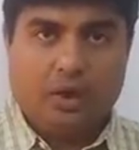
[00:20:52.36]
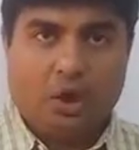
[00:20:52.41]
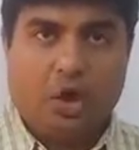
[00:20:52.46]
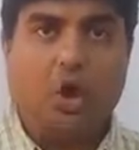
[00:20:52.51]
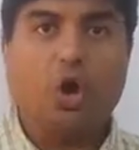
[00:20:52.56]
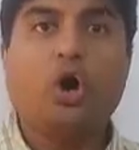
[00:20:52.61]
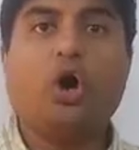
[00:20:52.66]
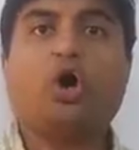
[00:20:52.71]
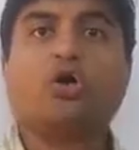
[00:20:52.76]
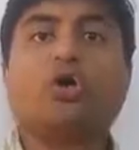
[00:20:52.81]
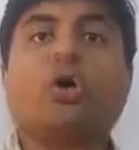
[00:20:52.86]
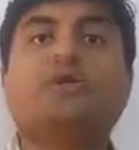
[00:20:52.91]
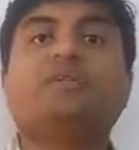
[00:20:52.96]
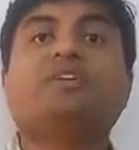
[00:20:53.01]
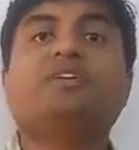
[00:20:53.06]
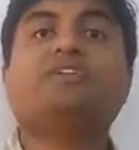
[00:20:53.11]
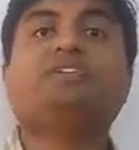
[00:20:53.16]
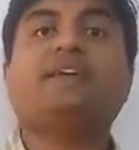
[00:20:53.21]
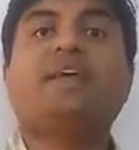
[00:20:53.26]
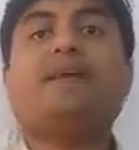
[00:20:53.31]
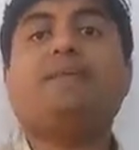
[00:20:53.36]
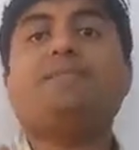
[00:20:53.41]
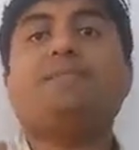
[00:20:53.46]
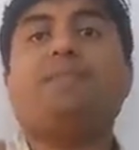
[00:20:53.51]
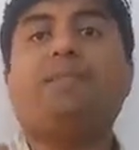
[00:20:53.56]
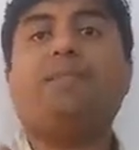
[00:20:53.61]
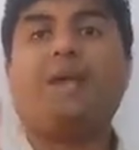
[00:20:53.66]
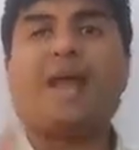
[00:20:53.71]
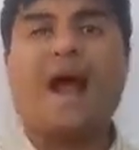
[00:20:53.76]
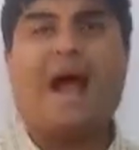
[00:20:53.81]
or of the
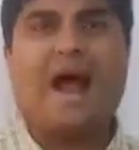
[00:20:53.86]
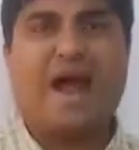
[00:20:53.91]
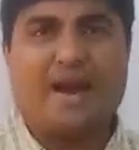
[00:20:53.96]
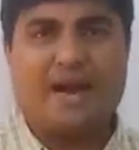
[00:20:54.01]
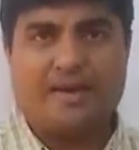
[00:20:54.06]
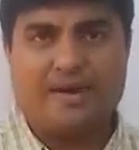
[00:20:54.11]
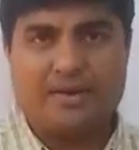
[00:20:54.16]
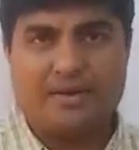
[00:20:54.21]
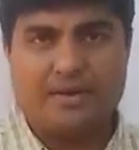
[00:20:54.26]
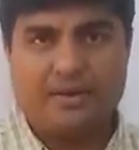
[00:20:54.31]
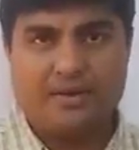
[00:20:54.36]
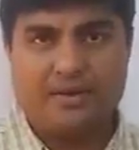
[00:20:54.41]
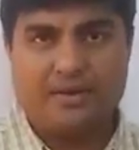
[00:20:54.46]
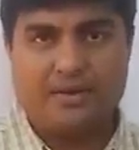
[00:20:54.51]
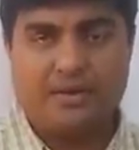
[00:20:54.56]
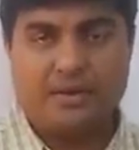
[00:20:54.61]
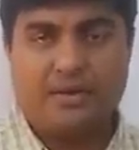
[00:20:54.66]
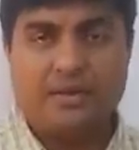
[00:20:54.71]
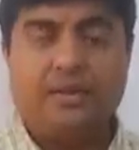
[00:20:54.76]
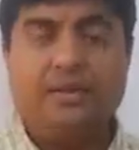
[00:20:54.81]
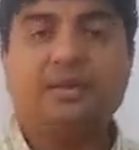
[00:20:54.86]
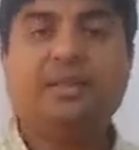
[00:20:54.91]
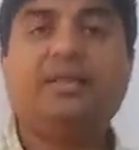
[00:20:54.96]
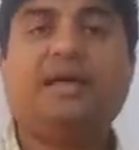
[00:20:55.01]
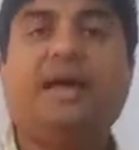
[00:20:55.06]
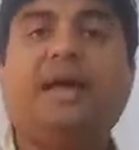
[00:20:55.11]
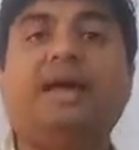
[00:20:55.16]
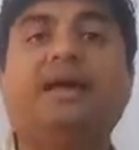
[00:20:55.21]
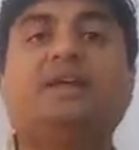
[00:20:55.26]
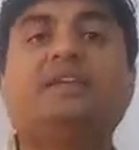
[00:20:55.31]
same plant,
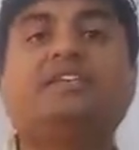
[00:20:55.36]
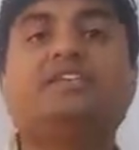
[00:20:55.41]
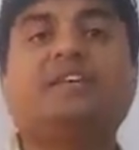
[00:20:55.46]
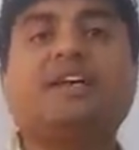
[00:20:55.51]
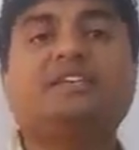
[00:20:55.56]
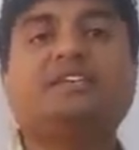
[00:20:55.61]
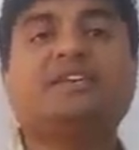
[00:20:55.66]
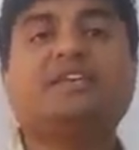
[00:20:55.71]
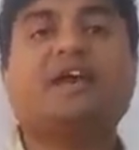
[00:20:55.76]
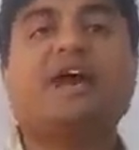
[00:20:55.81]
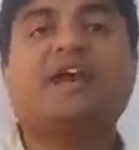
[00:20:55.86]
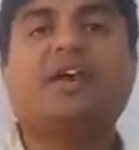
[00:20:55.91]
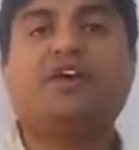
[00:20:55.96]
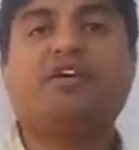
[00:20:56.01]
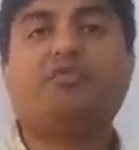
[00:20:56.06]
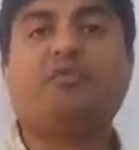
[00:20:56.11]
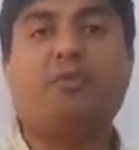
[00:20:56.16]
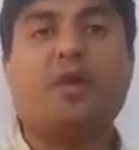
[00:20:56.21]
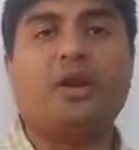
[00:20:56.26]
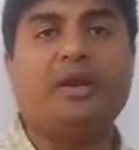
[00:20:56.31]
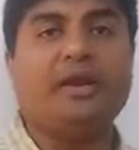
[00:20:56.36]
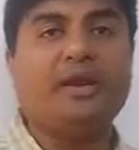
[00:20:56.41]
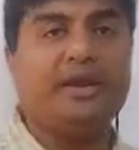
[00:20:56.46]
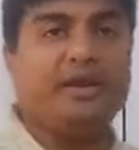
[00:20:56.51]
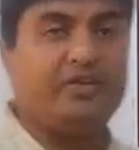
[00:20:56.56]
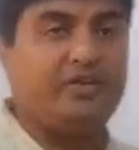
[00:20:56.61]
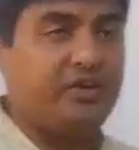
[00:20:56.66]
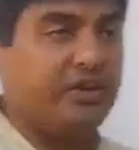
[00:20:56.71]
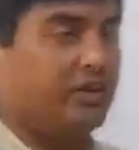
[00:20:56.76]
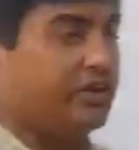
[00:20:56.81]
then such a kind of
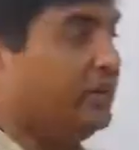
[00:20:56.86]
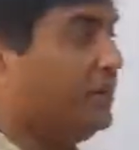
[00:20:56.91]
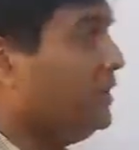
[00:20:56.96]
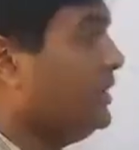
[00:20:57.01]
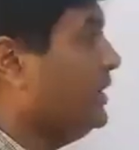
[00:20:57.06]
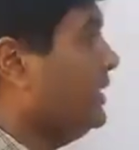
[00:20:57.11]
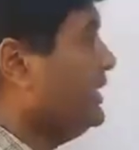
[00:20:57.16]
pollination